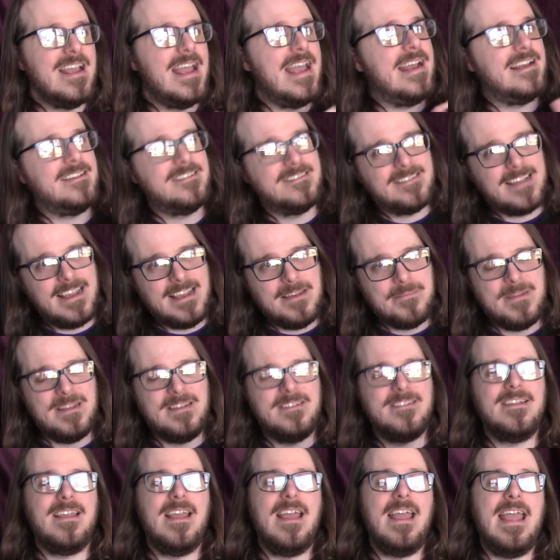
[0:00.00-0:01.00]

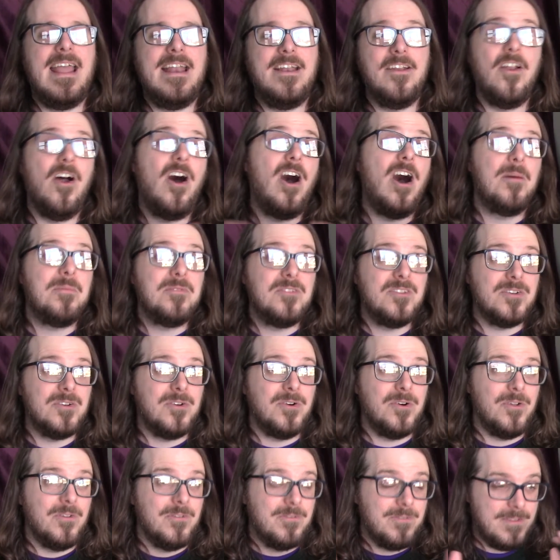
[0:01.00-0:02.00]
excitement, and an
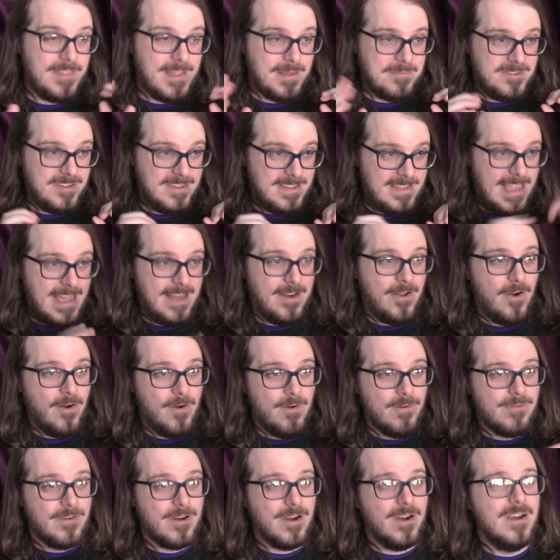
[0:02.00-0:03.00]
obstacle for them to get
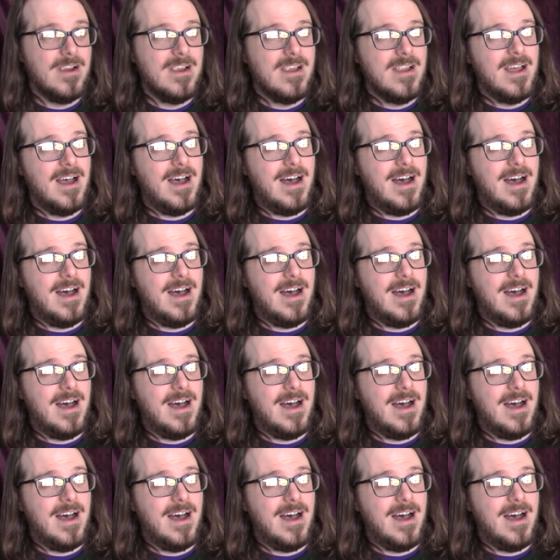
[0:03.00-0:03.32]
over,